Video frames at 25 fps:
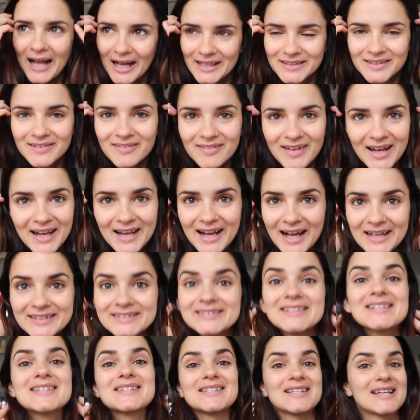kind of like
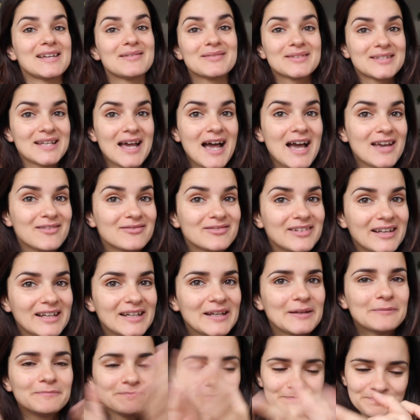at the same time,
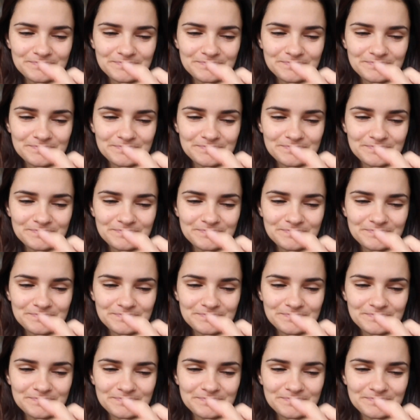really.